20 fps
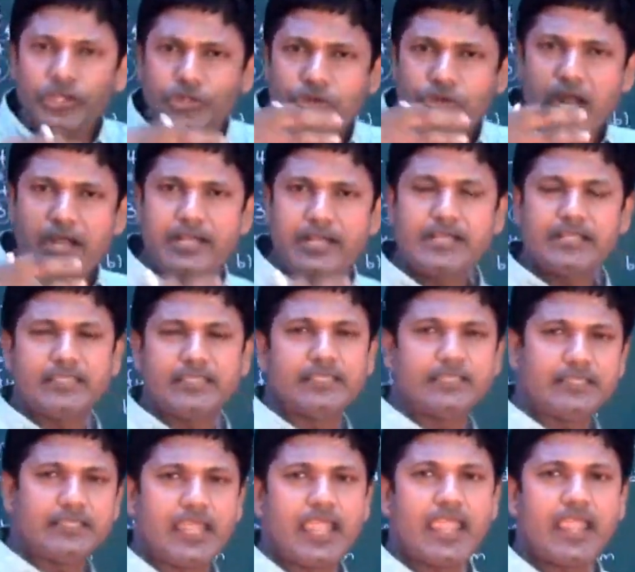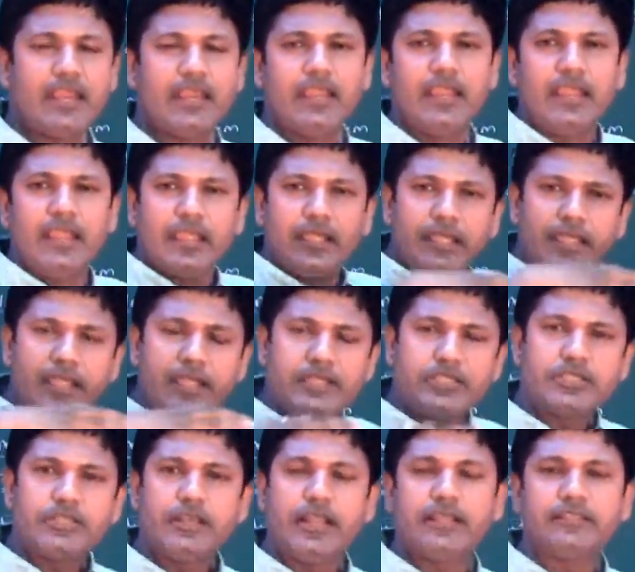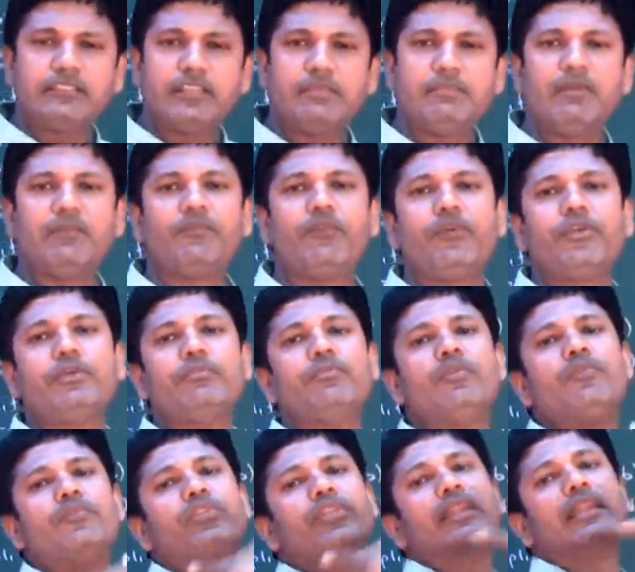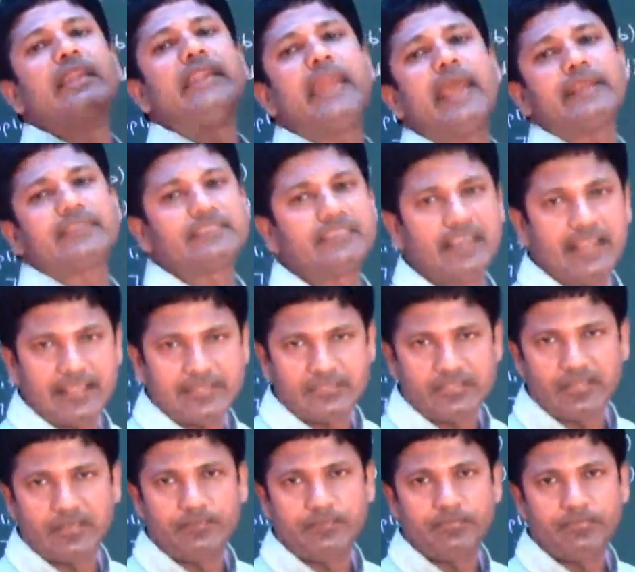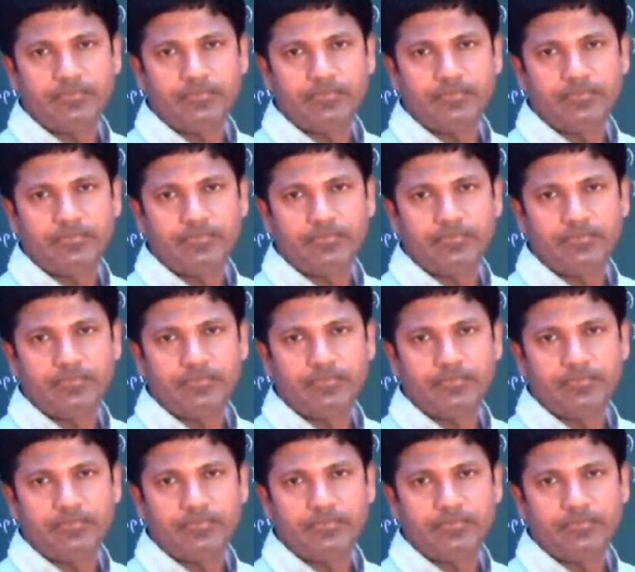You understand each lesson before you move to the next lesson.